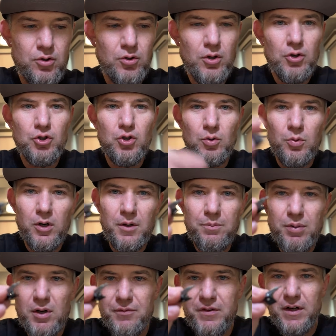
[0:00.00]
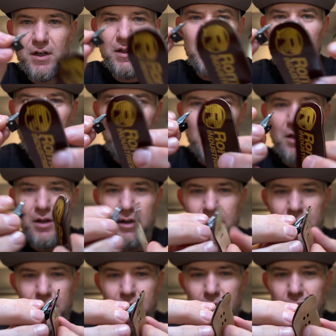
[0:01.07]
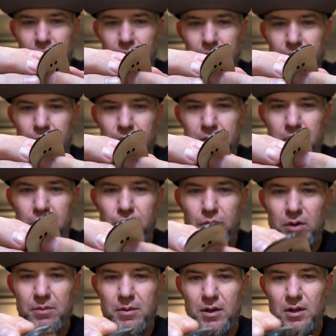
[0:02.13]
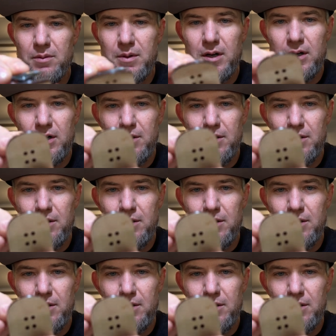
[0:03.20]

those should work perfectly on the 33 millimeter